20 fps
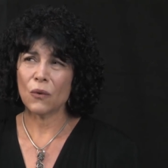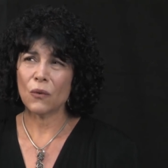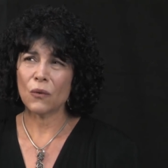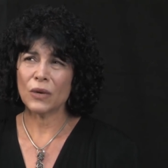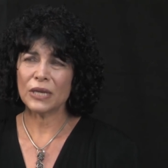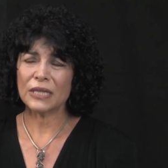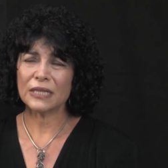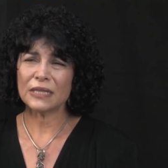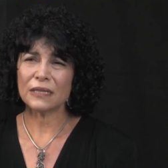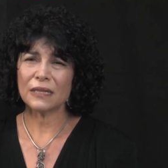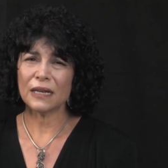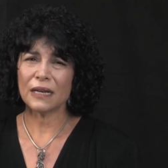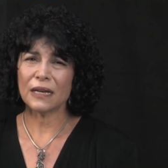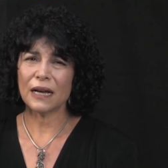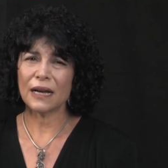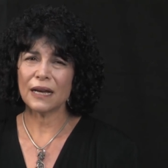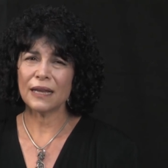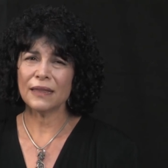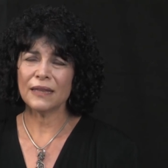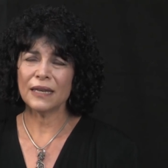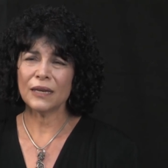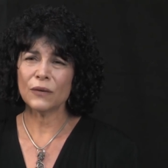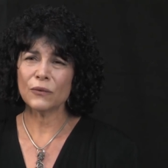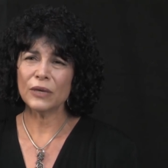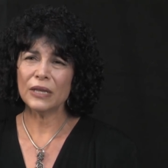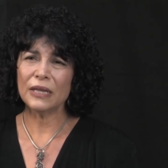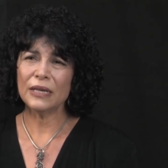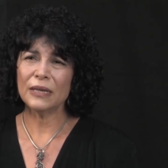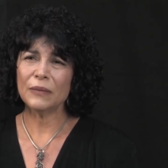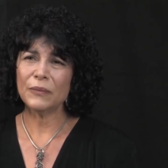What's, I think,
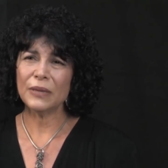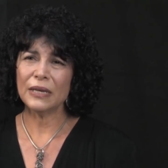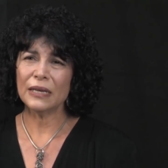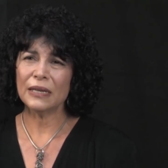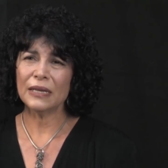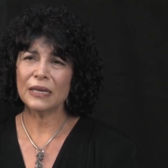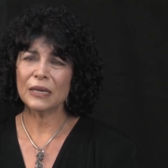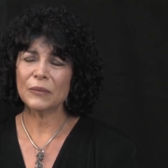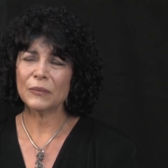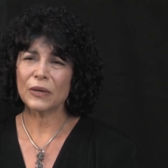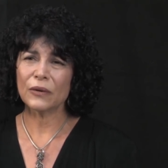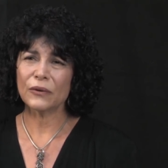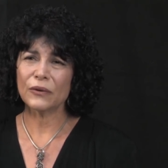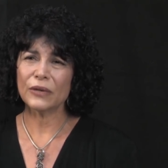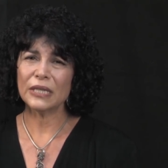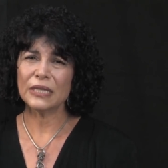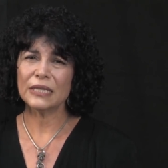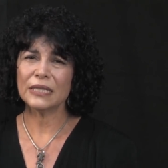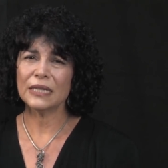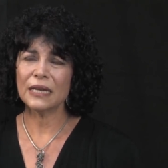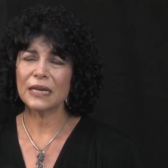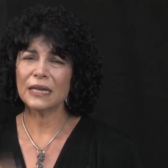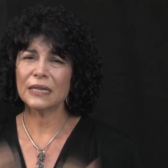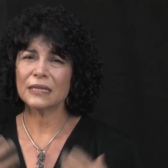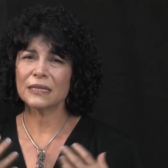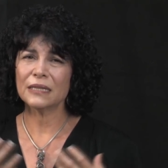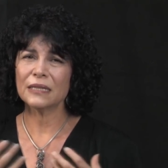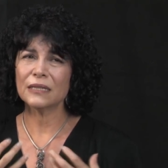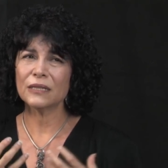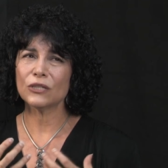really appealing about Grit is he
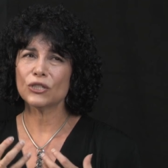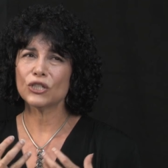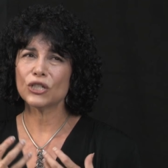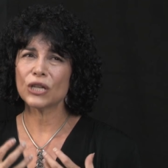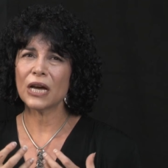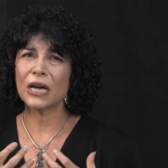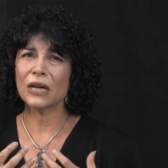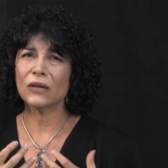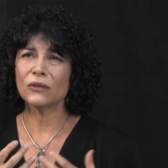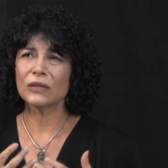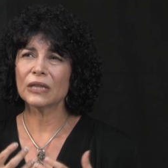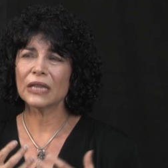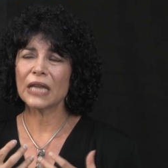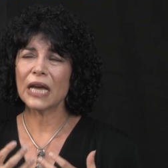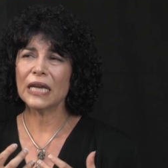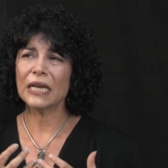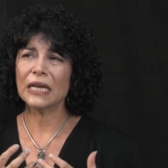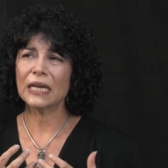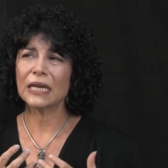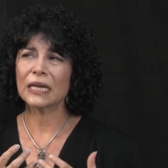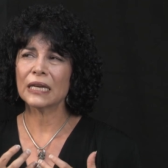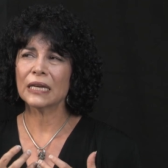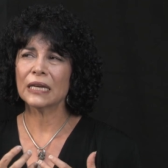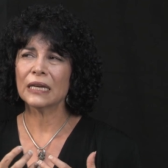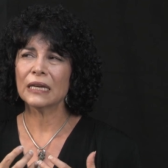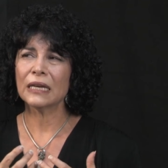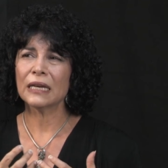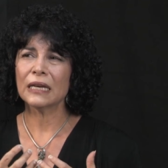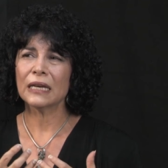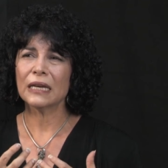has this childlike,
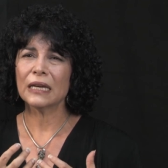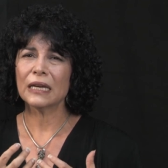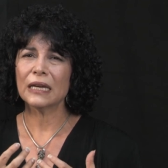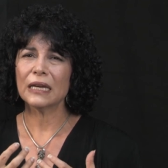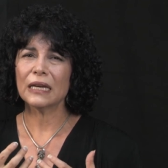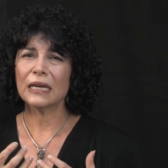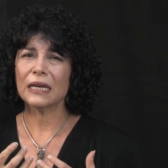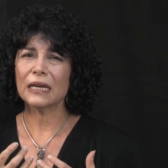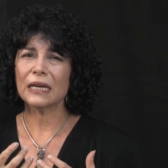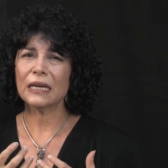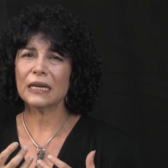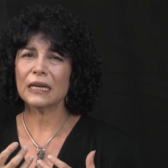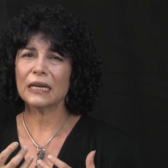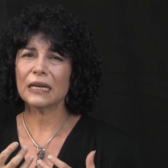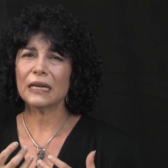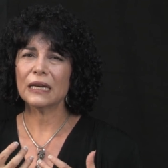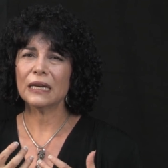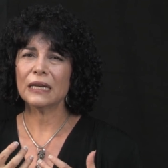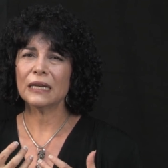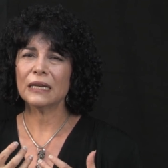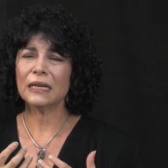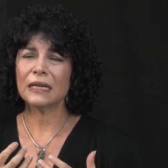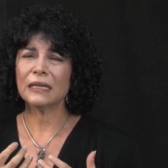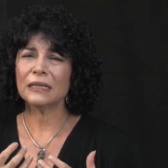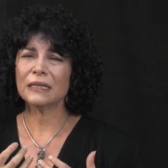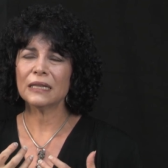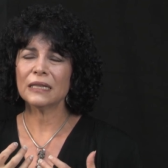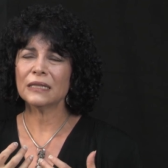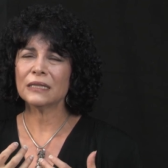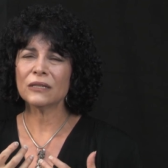
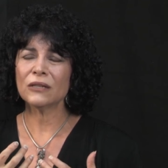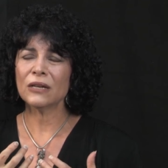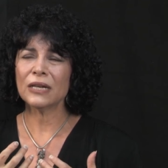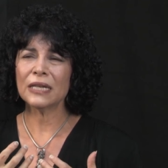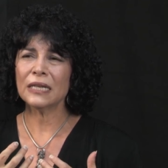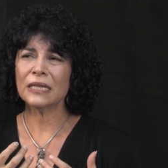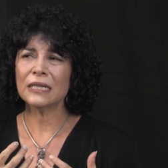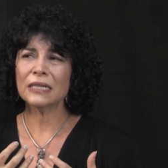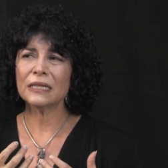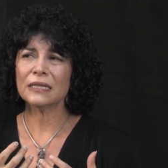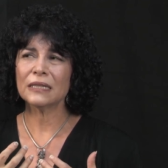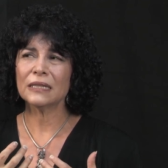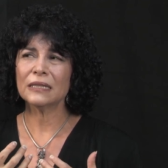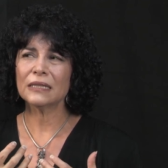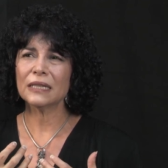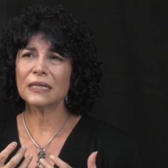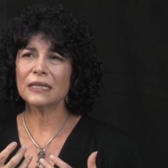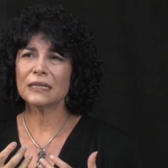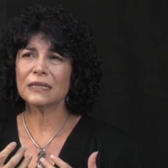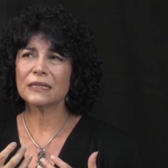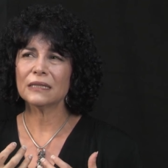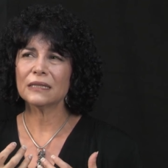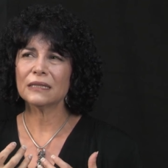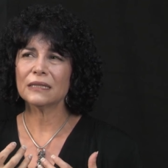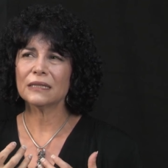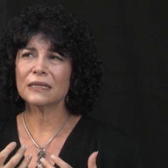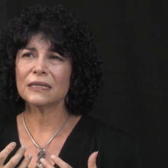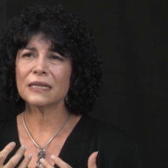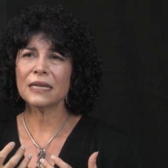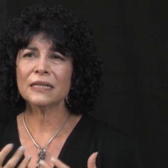and it's not innocence, it's
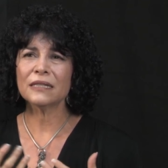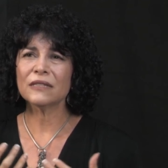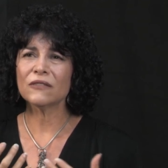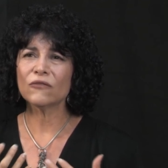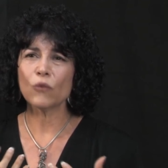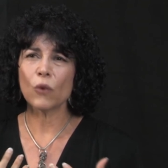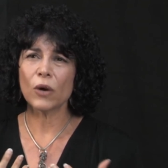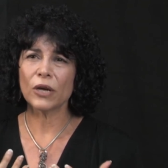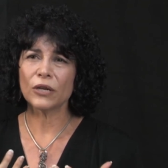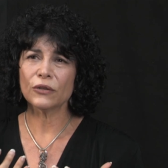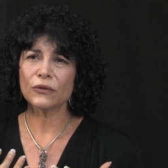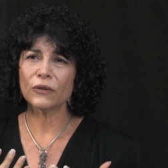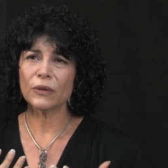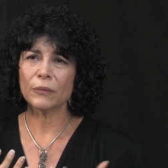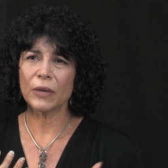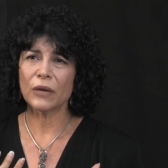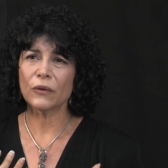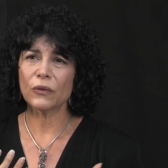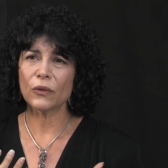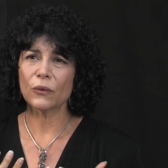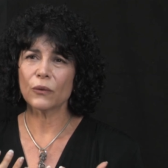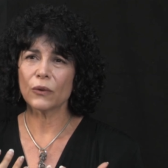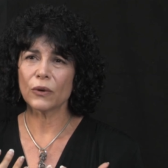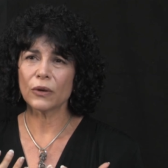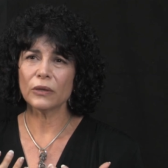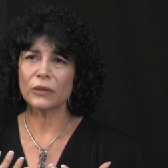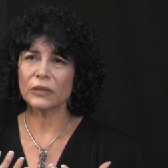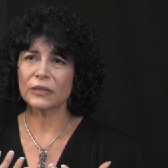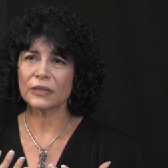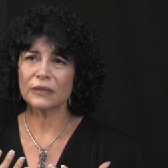sense of wonder about the
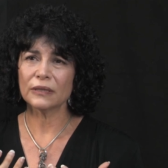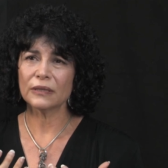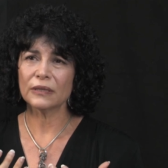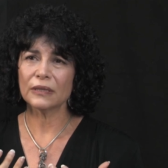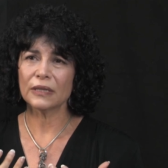world.